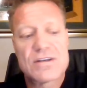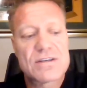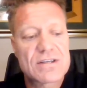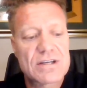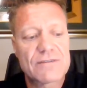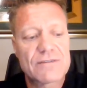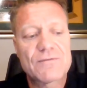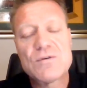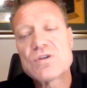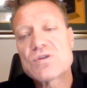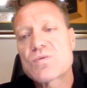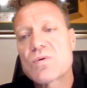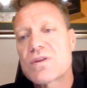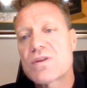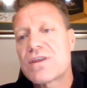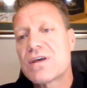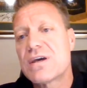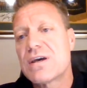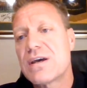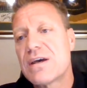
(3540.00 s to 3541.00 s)
difference
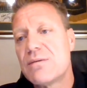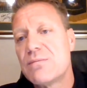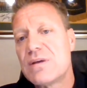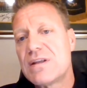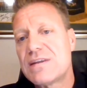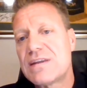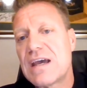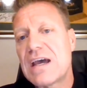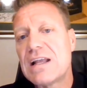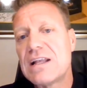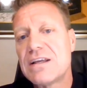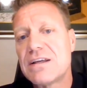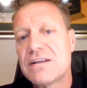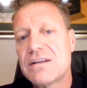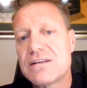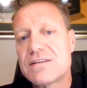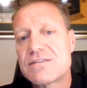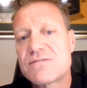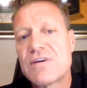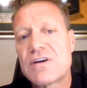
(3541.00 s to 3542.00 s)
with a medallion
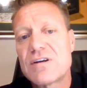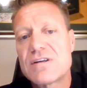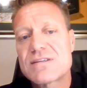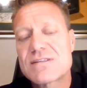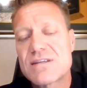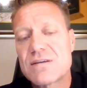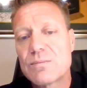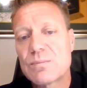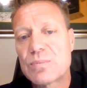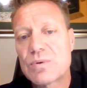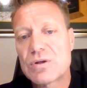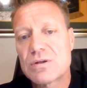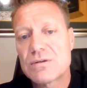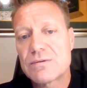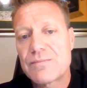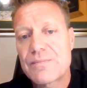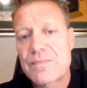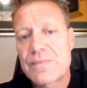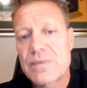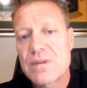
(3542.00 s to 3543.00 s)
is very
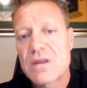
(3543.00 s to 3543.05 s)
simple.